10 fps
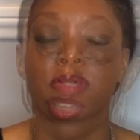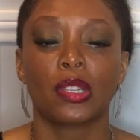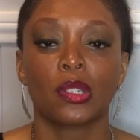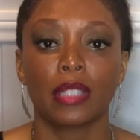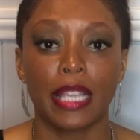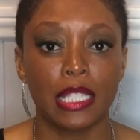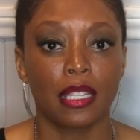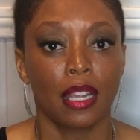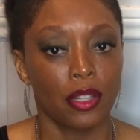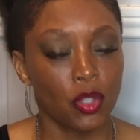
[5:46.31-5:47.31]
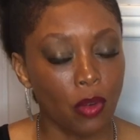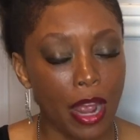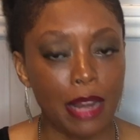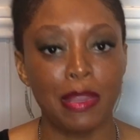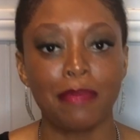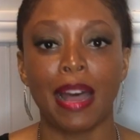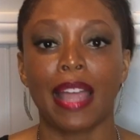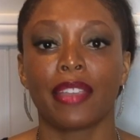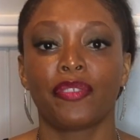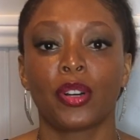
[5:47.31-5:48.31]
So let's try to be
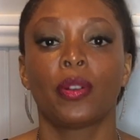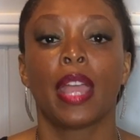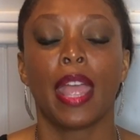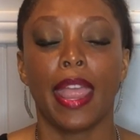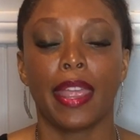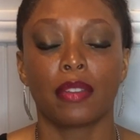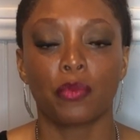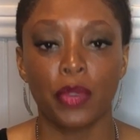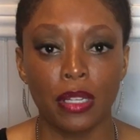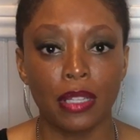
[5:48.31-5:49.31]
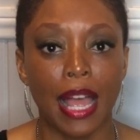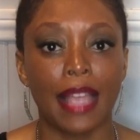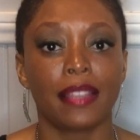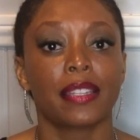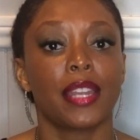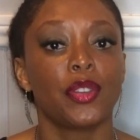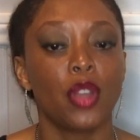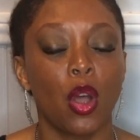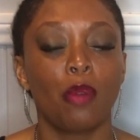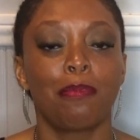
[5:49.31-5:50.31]
mindful and realize that
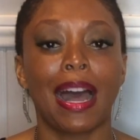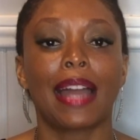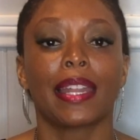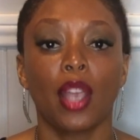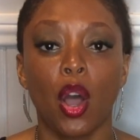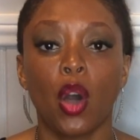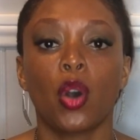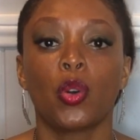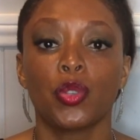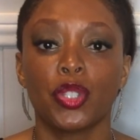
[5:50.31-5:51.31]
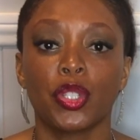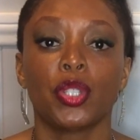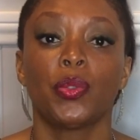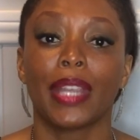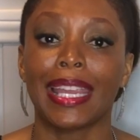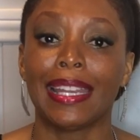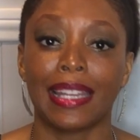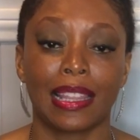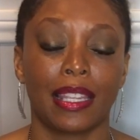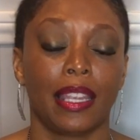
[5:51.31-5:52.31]
nobody owes you
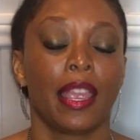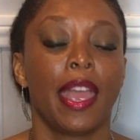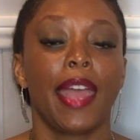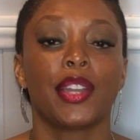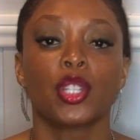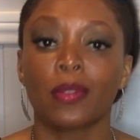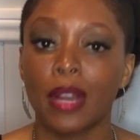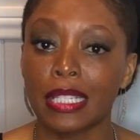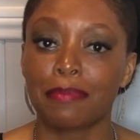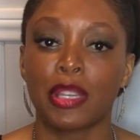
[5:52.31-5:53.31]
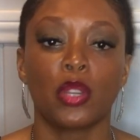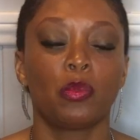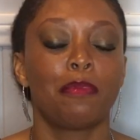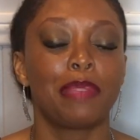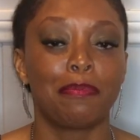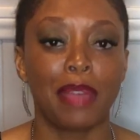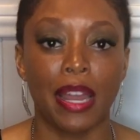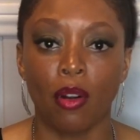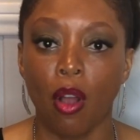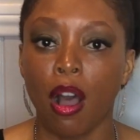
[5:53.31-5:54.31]
anything. And trust me, you will be
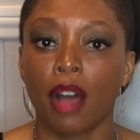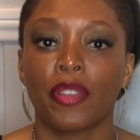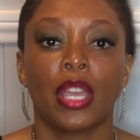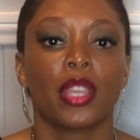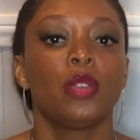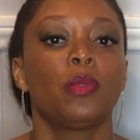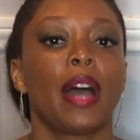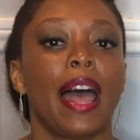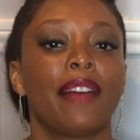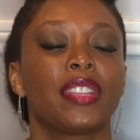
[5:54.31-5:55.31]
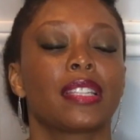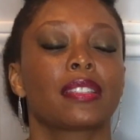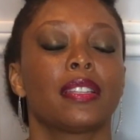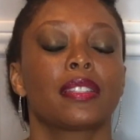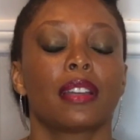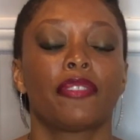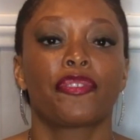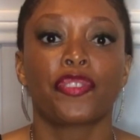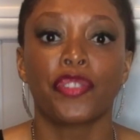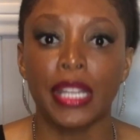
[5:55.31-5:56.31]
better off. You will have this sense of
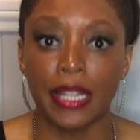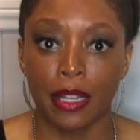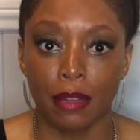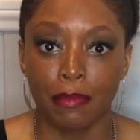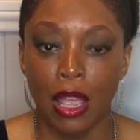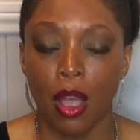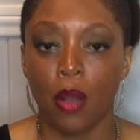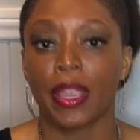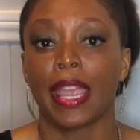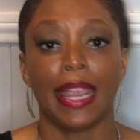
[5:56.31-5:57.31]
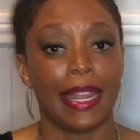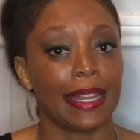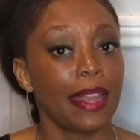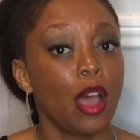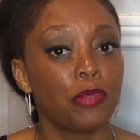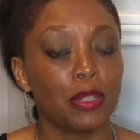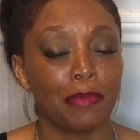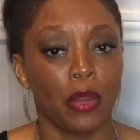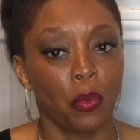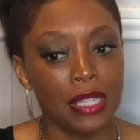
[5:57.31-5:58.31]
freedom, okay? And it helped
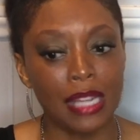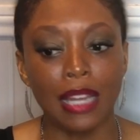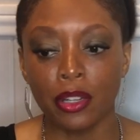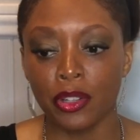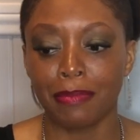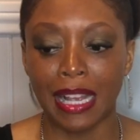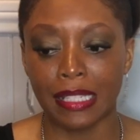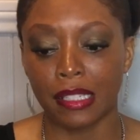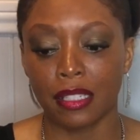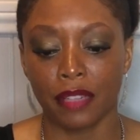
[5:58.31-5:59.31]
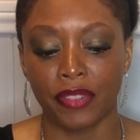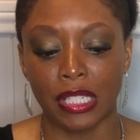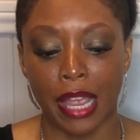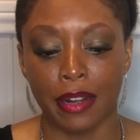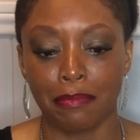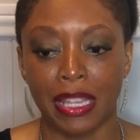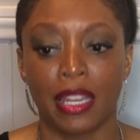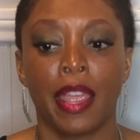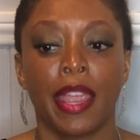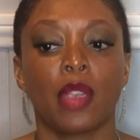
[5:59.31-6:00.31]
me. Once I learned my sense of entitlement,
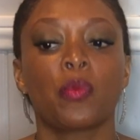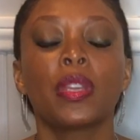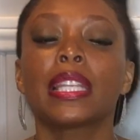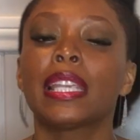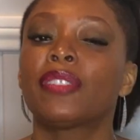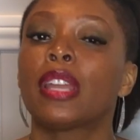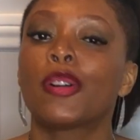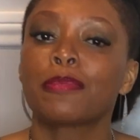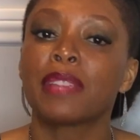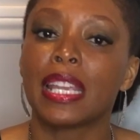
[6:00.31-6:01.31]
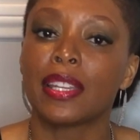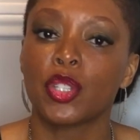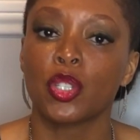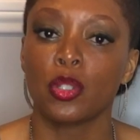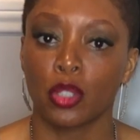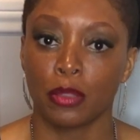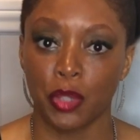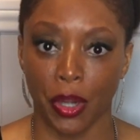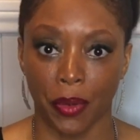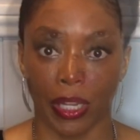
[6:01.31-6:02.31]
it really even helped me in this YouTube
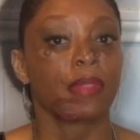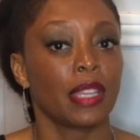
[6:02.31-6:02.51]
journey.